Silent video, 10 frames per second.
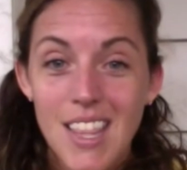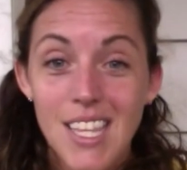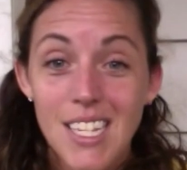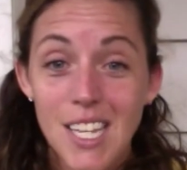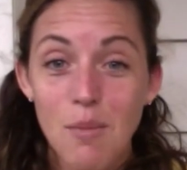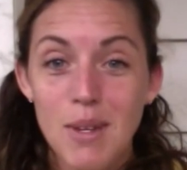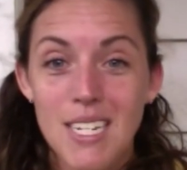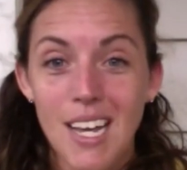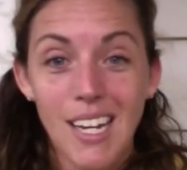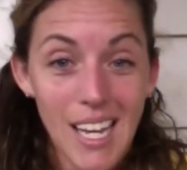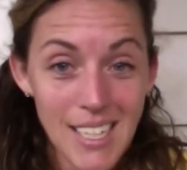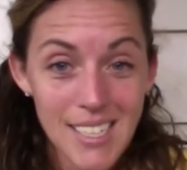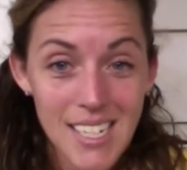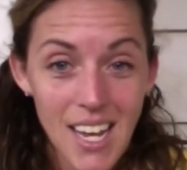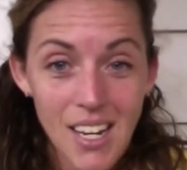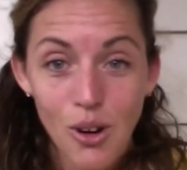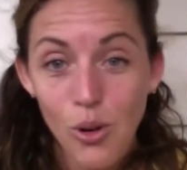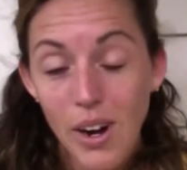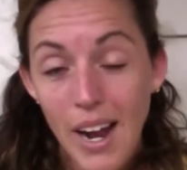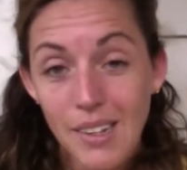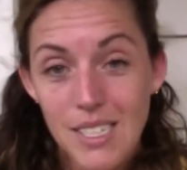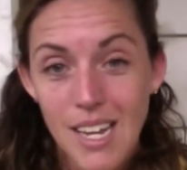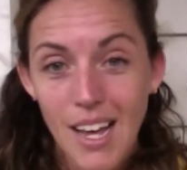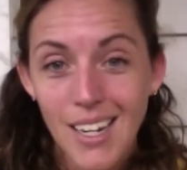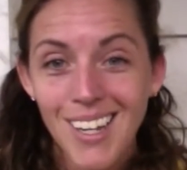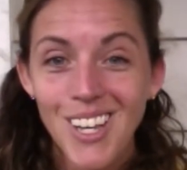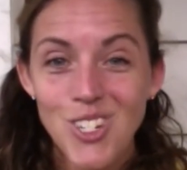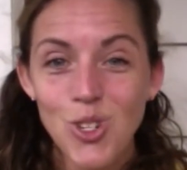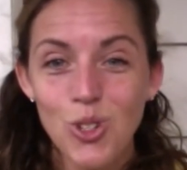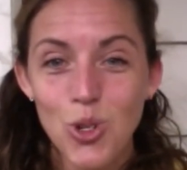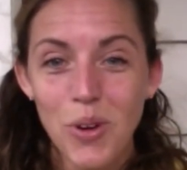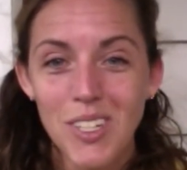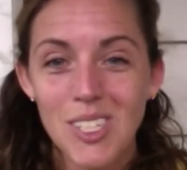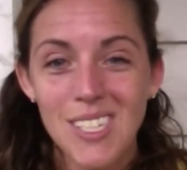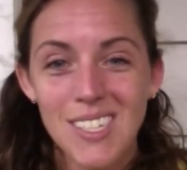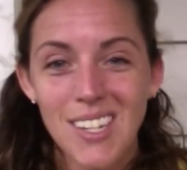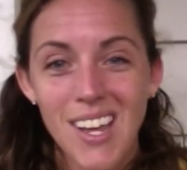This can be done inside or outside. It's your choice.